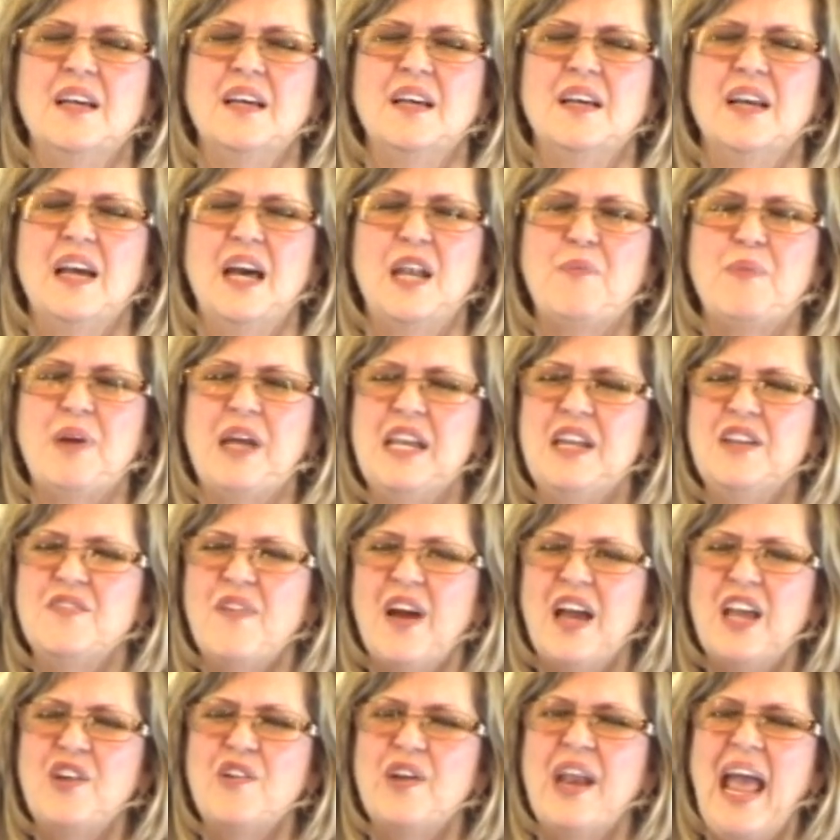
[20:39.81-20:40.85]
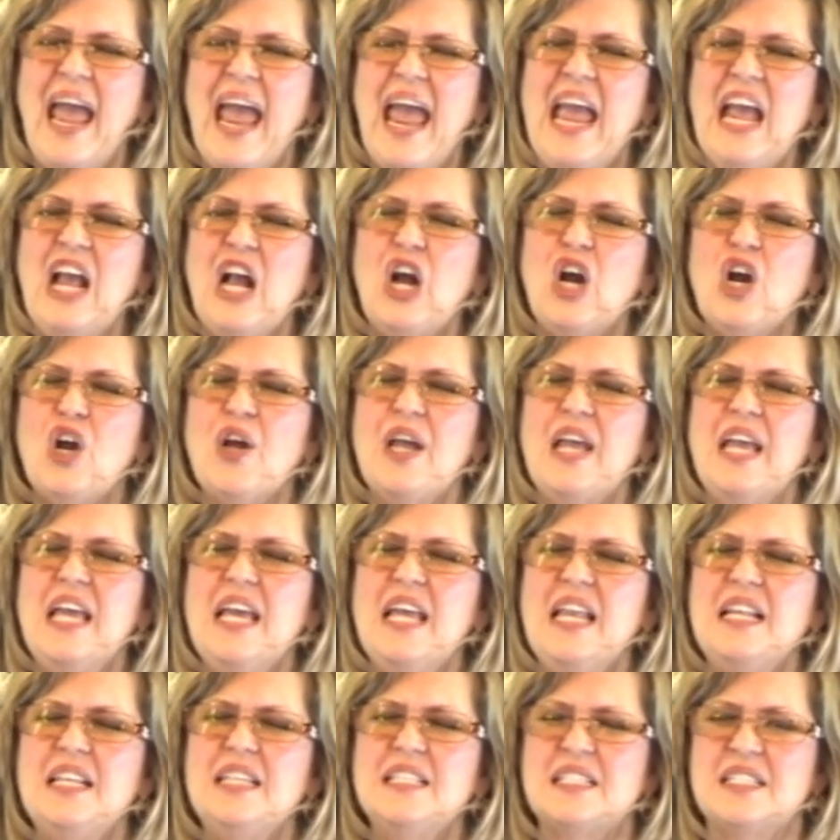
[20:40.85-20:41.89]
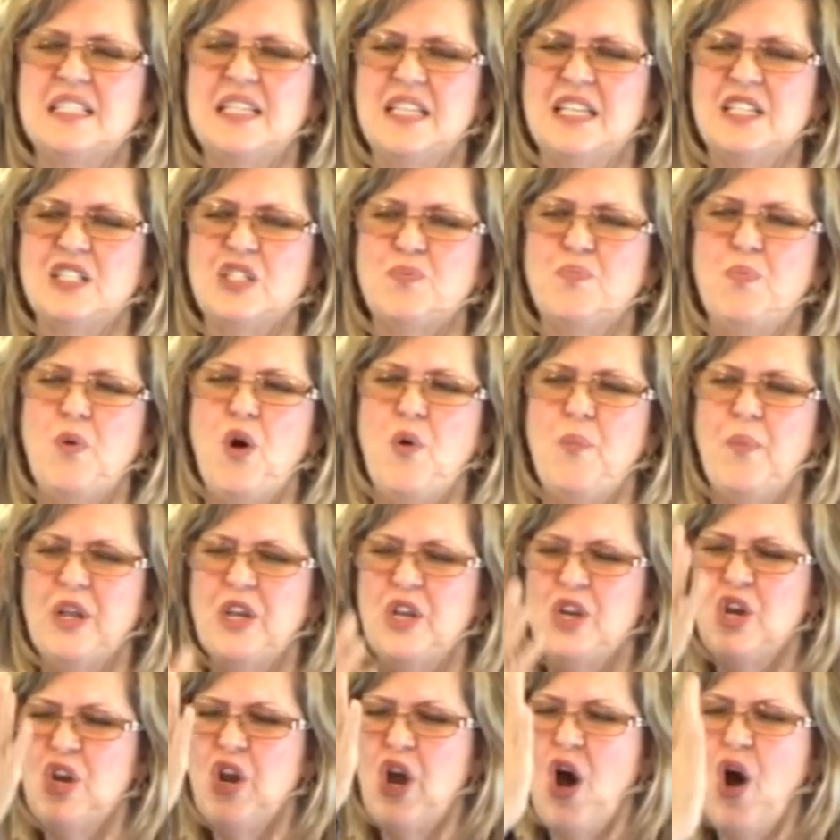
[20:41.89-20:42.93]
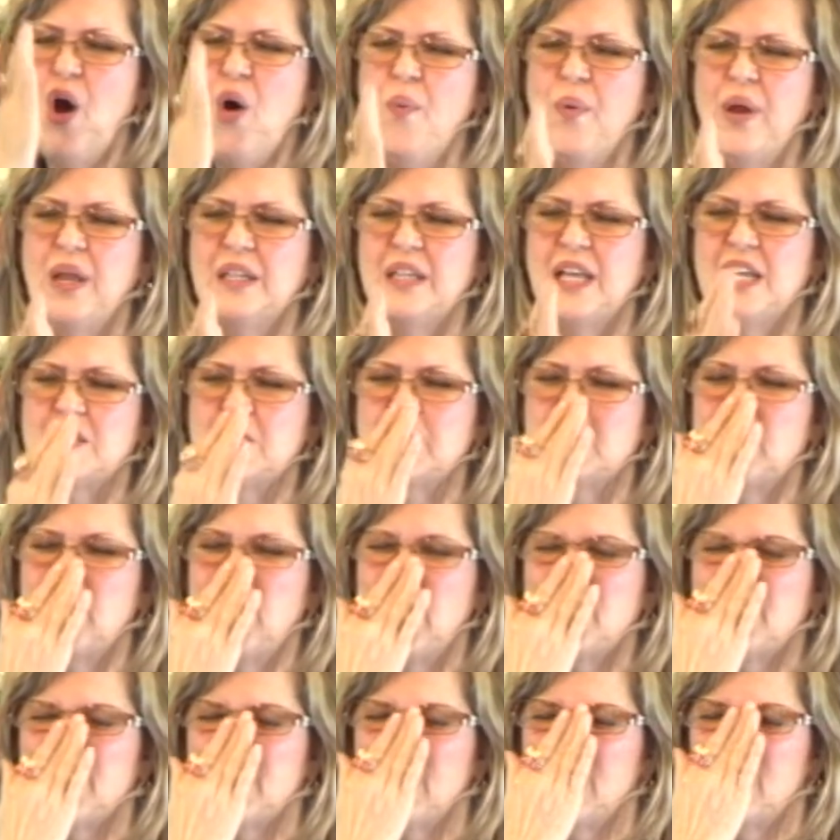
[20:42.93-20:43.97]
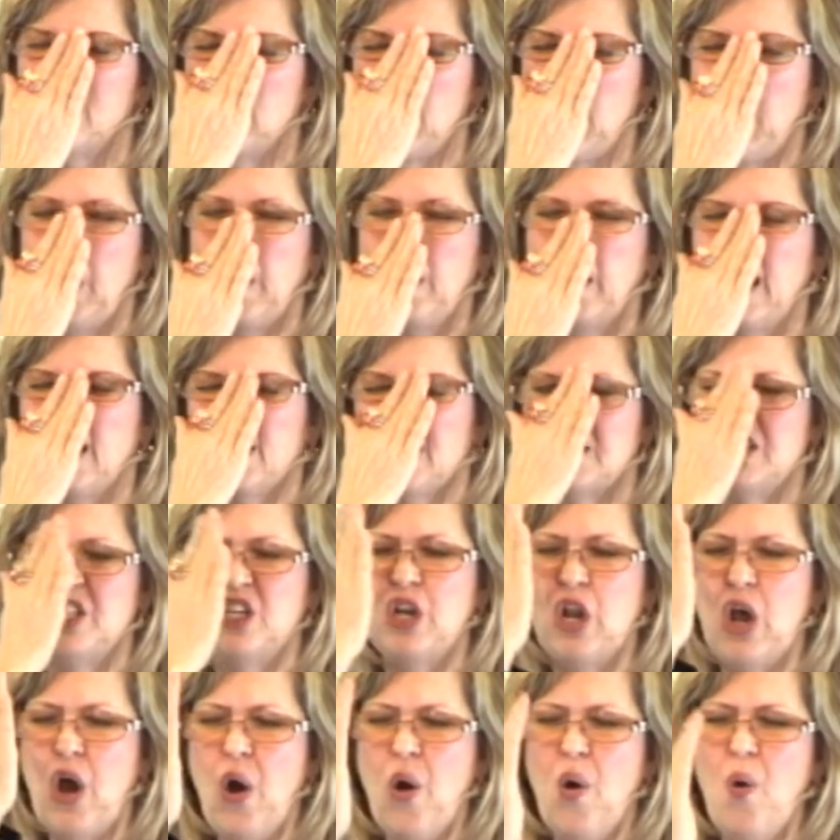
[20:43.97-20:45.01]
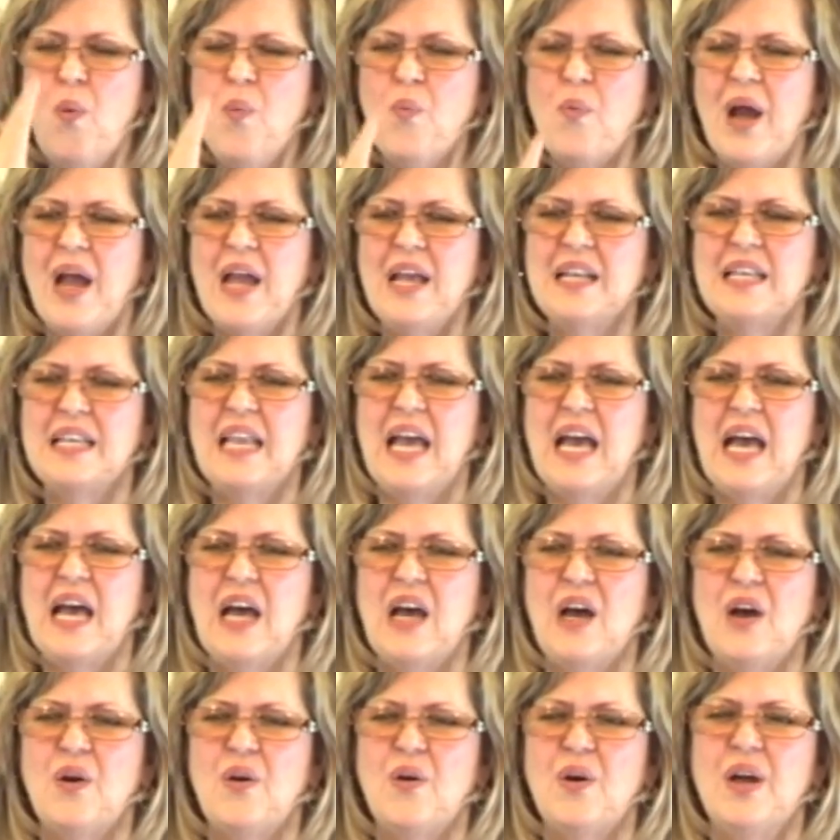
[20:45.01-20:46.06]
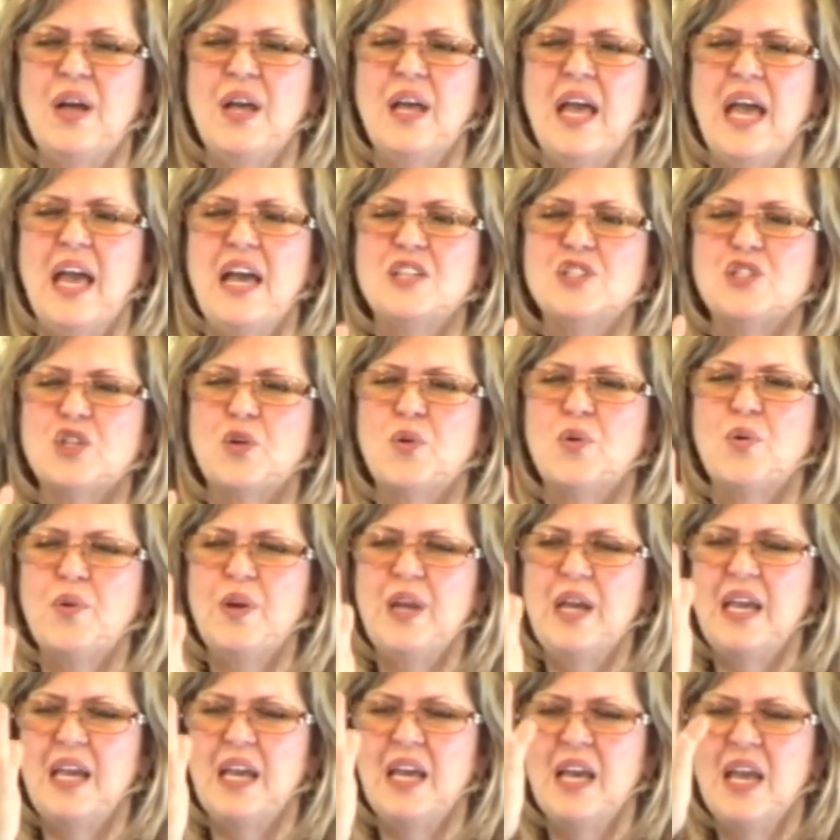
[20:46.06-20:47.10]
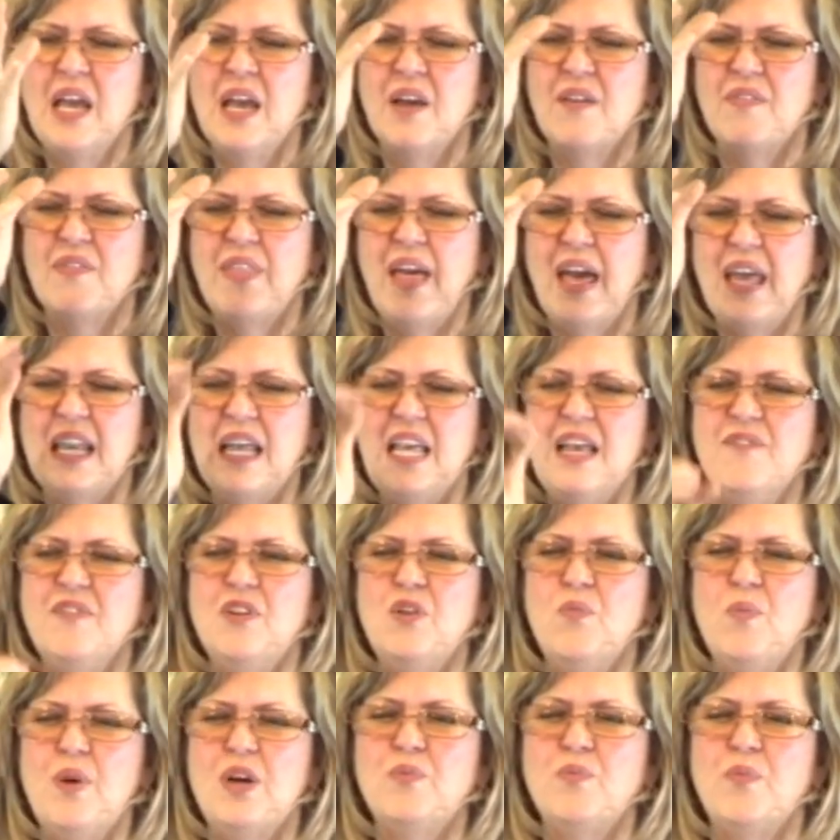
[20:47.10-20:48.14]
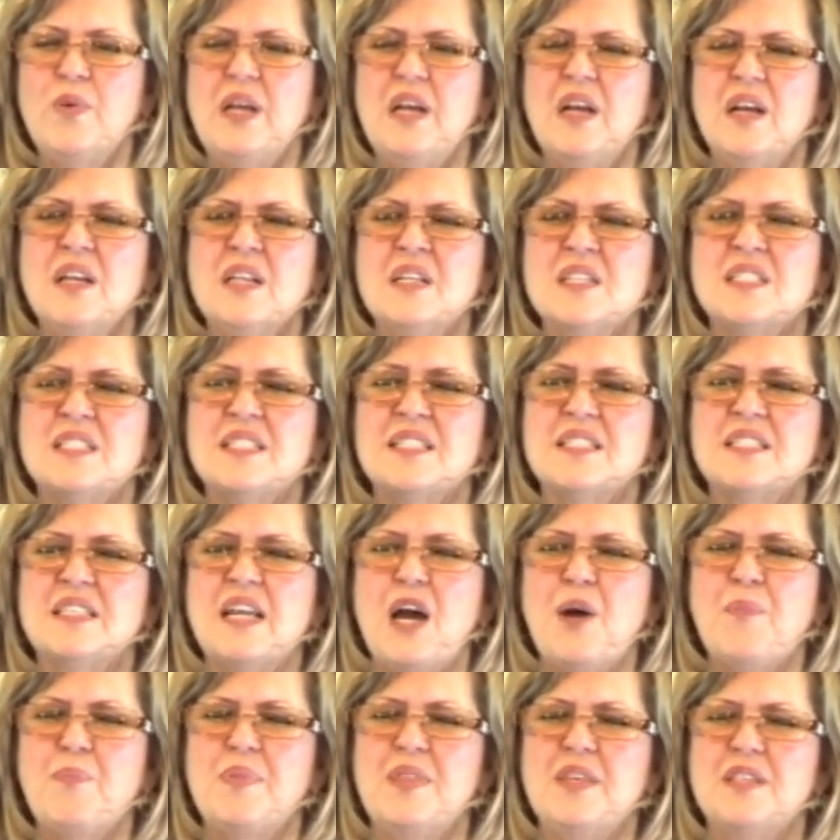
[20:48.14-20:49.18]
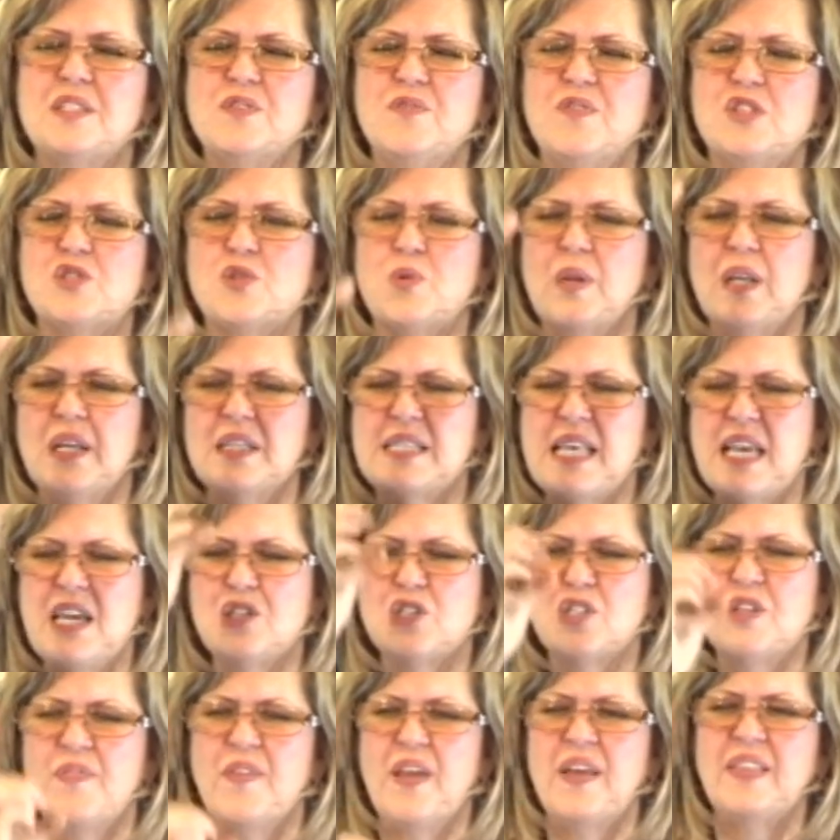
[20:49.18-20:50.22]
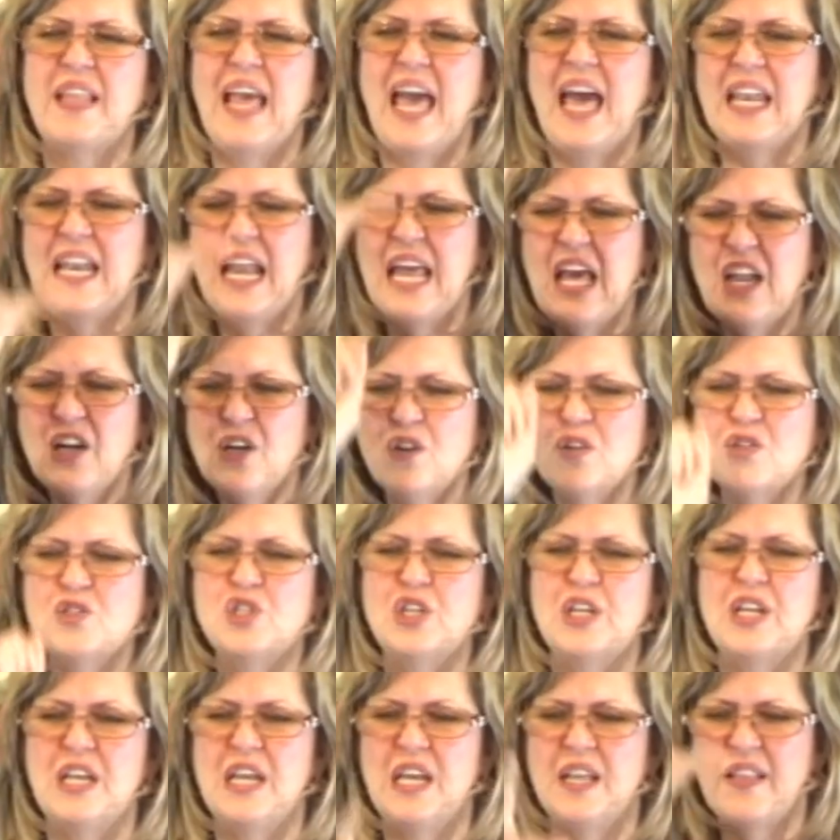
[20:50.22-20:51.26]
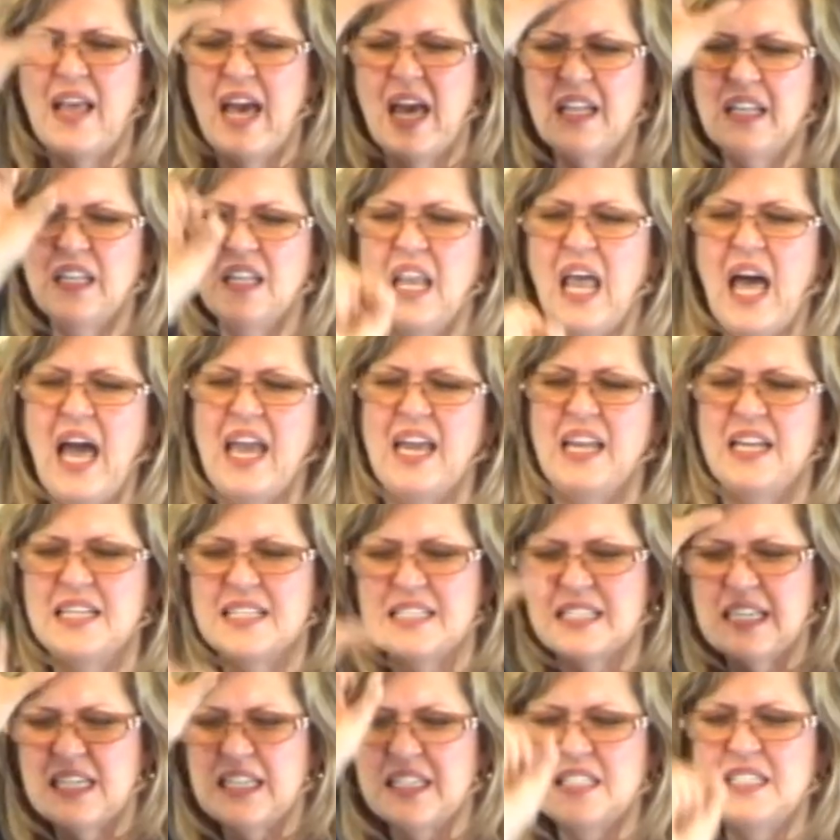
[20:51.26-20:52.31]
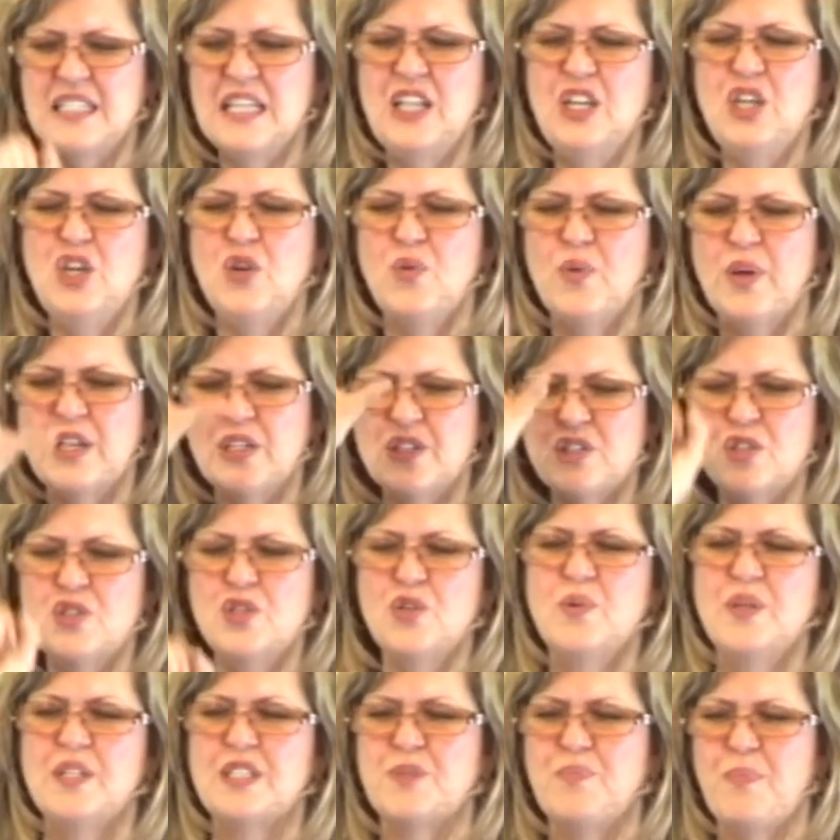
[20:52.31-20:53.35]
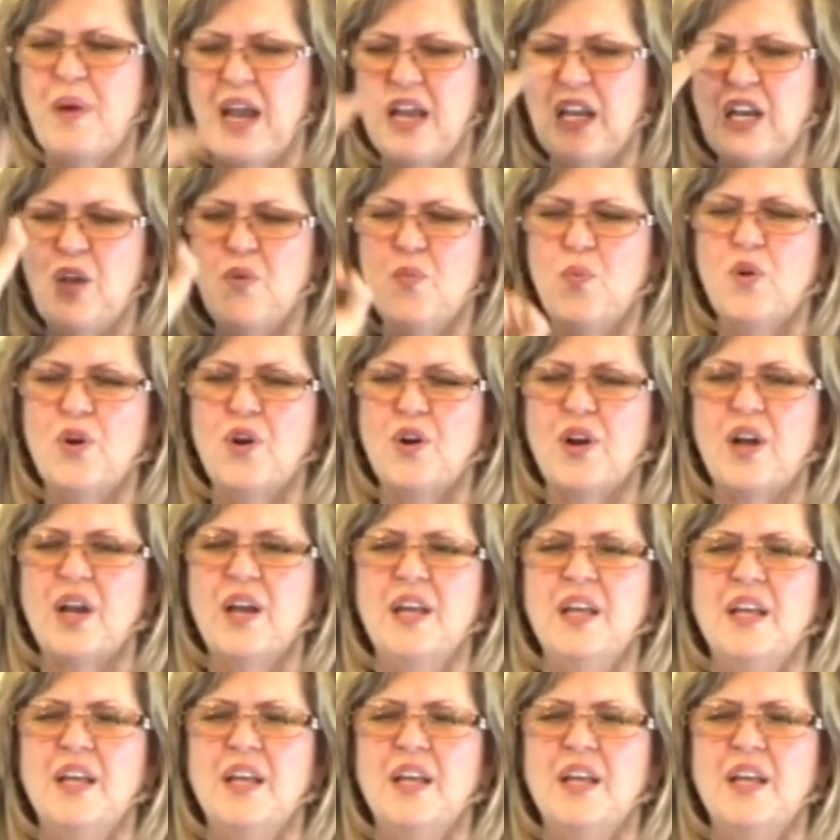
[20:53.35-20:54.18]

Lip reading: And I'm going to invite you to anchor into this moment, knowing, let's know right now and decree that even when we stop this visualization, that energy, that light is continuing to do its mighty work,